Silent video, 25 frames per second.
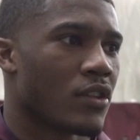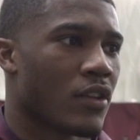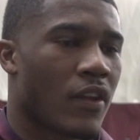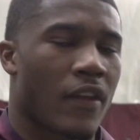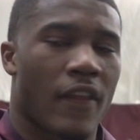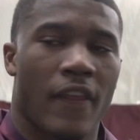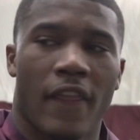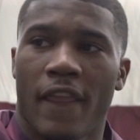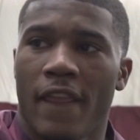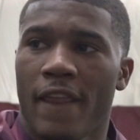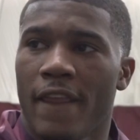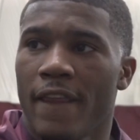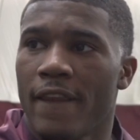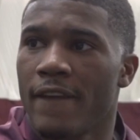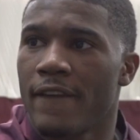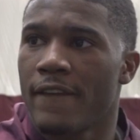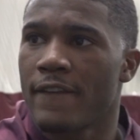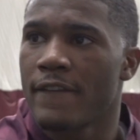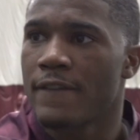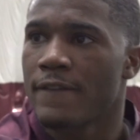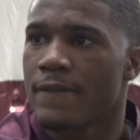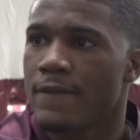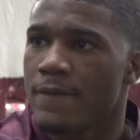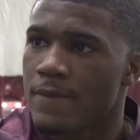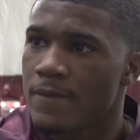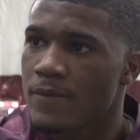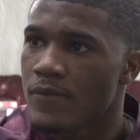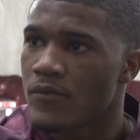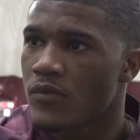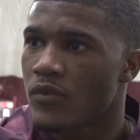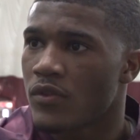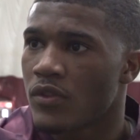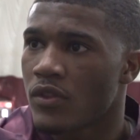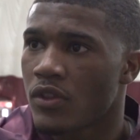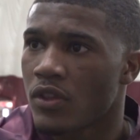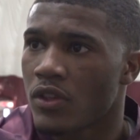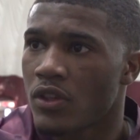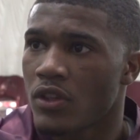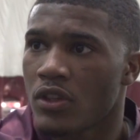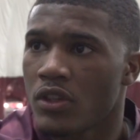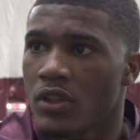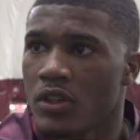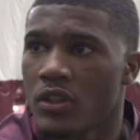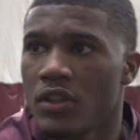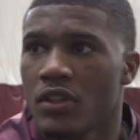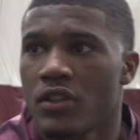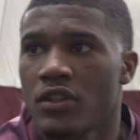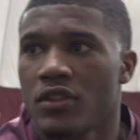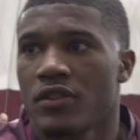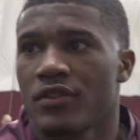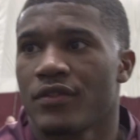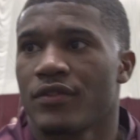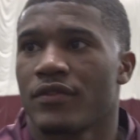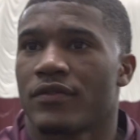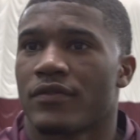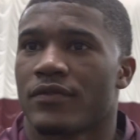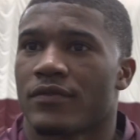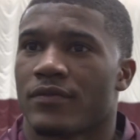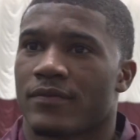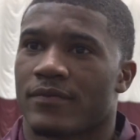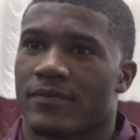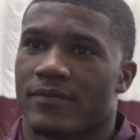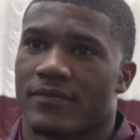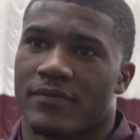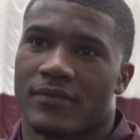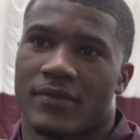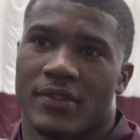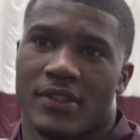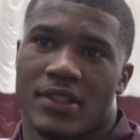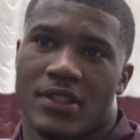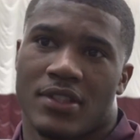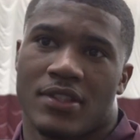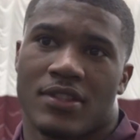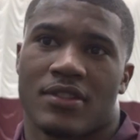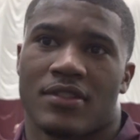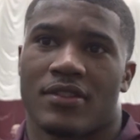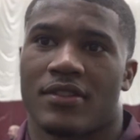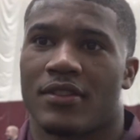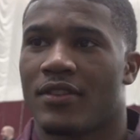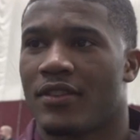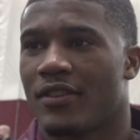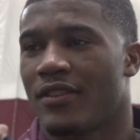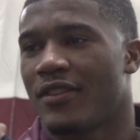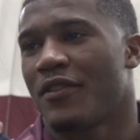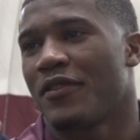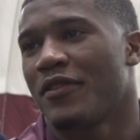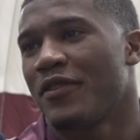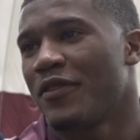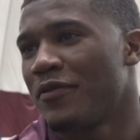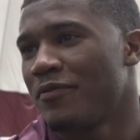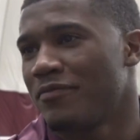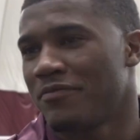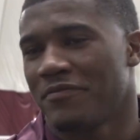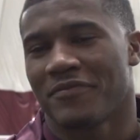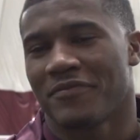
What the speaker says: Cam, what do you think you got to put on display for scouts today?